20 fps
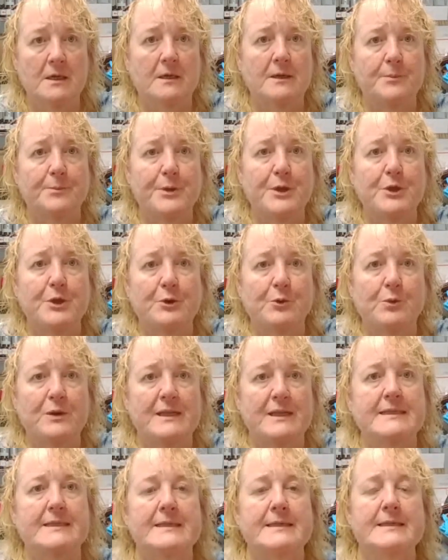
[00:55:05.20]
computer when
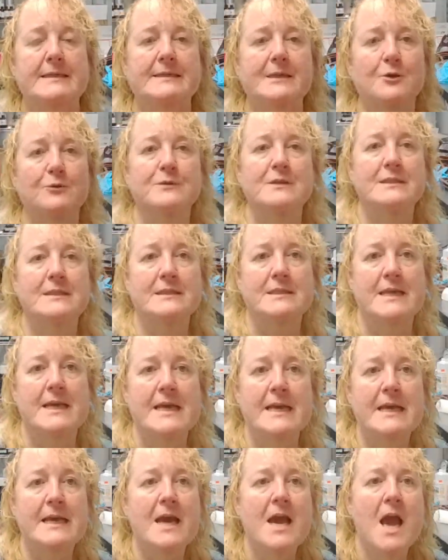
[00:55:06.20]
it sits on this
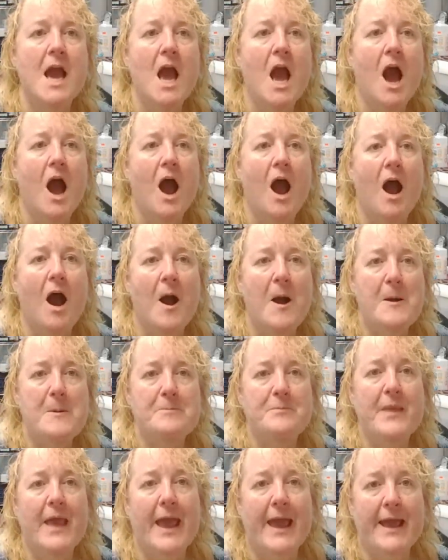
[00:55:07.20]
thing.
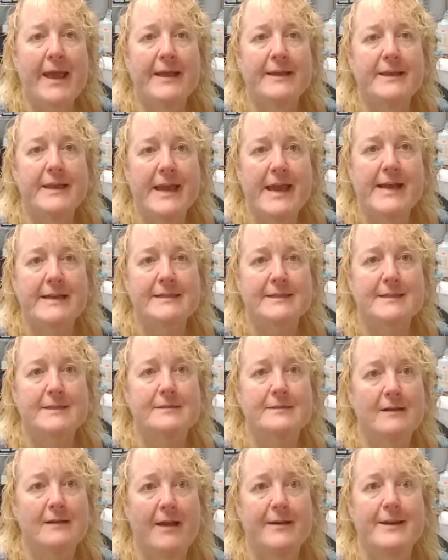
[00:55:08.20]
And yes,
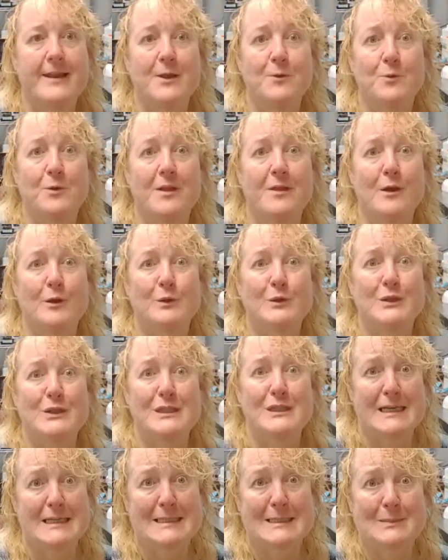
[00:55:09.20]
I need one of those
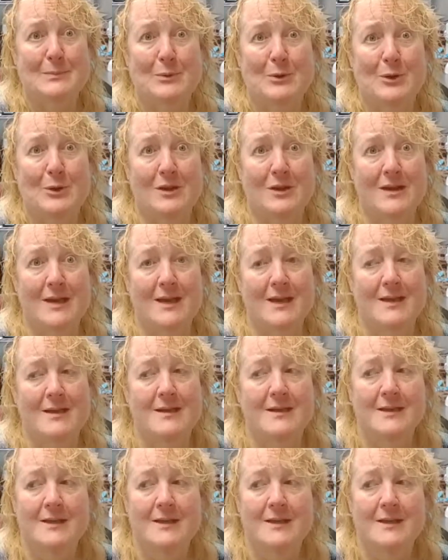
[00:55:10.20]
desperately.